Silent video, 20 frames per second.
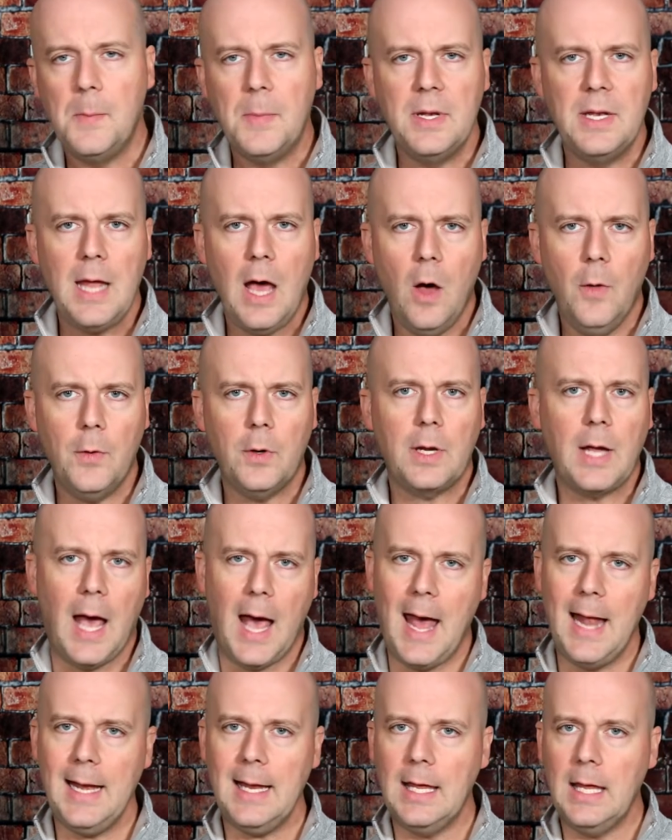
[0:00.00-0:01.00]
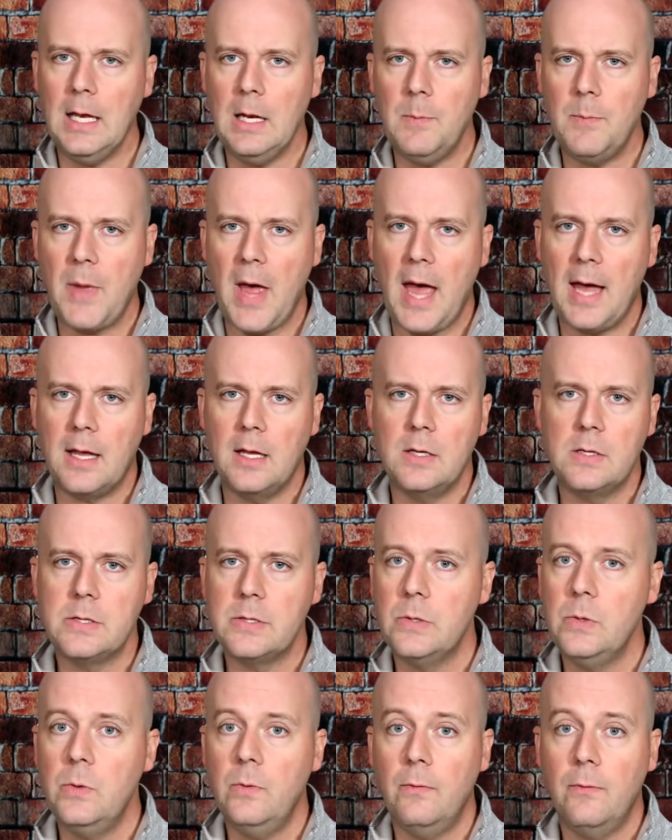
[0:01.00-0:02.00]
But now they're kind of getting back
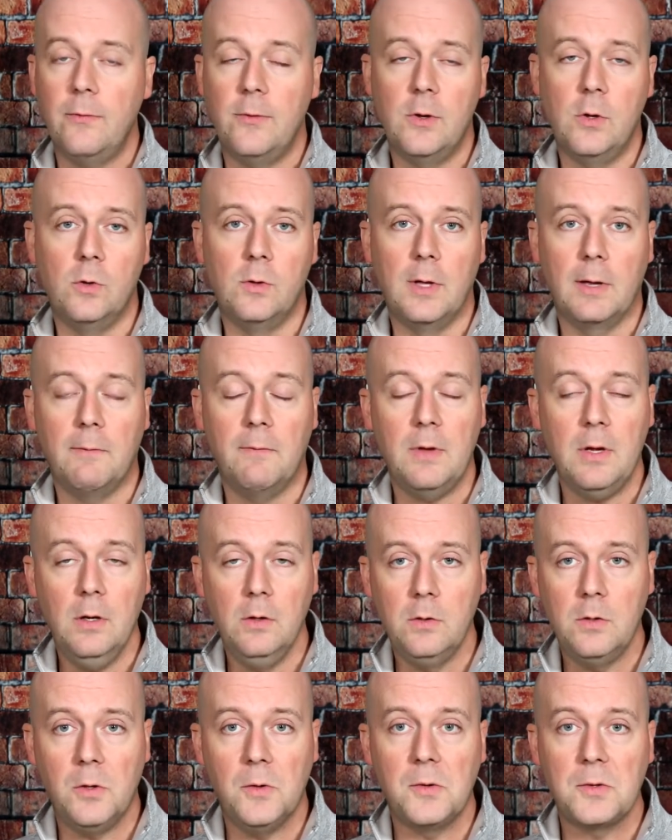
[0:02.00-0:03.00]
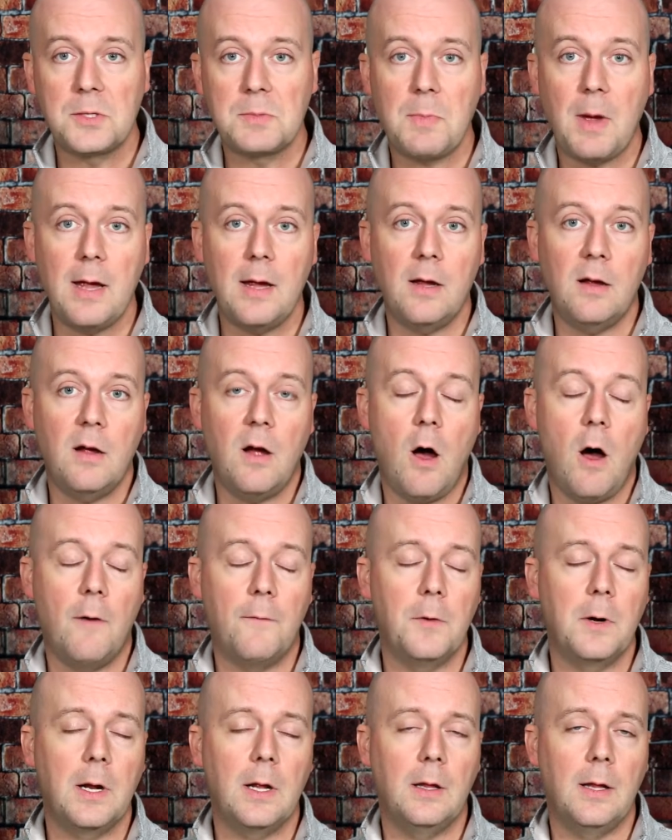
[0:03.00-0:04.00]
into fueling vehicles by
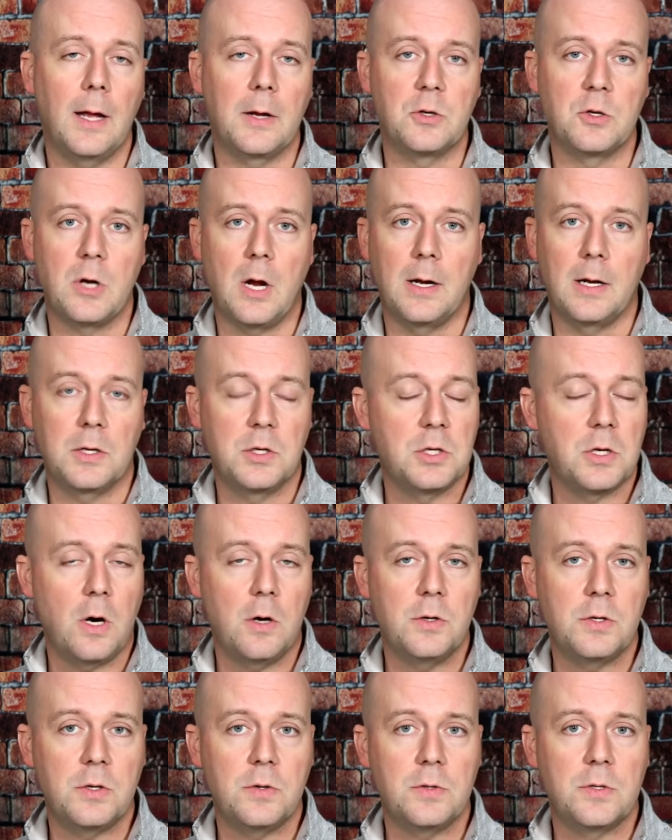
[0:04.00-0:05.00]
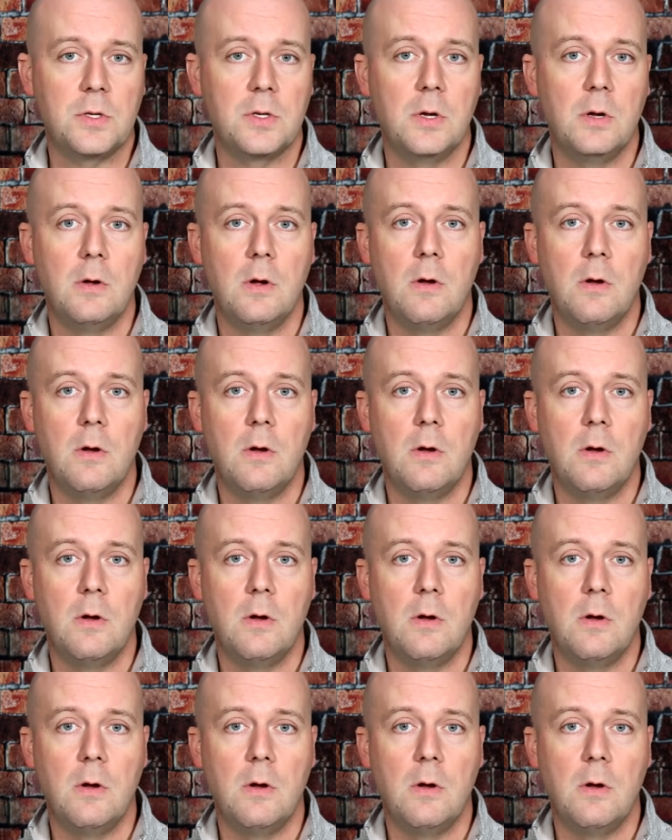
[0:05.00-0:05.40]
offering electronic chargers